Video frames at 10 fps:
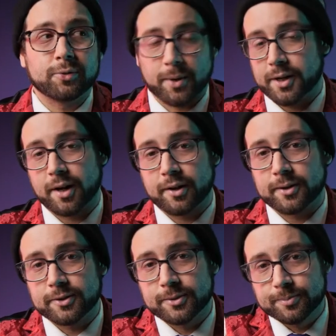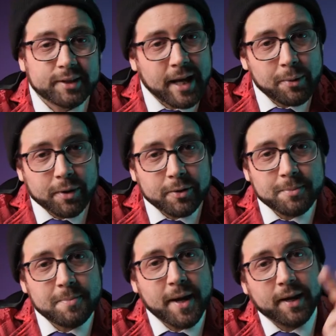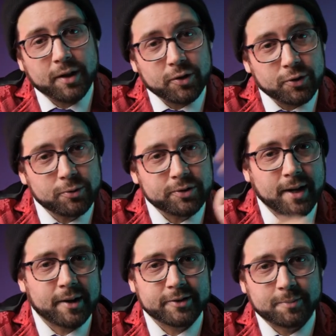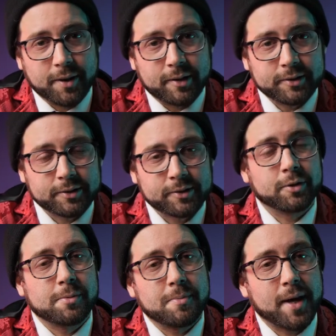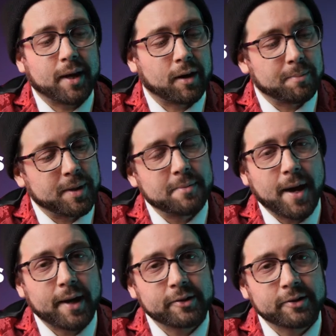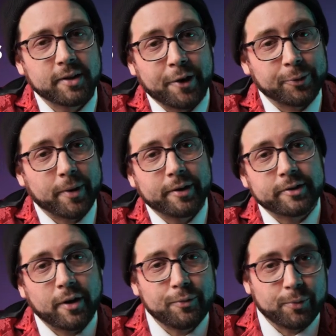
$20. Today, we're going to be making two styles of balls. We're going to be making our beanbags as well as our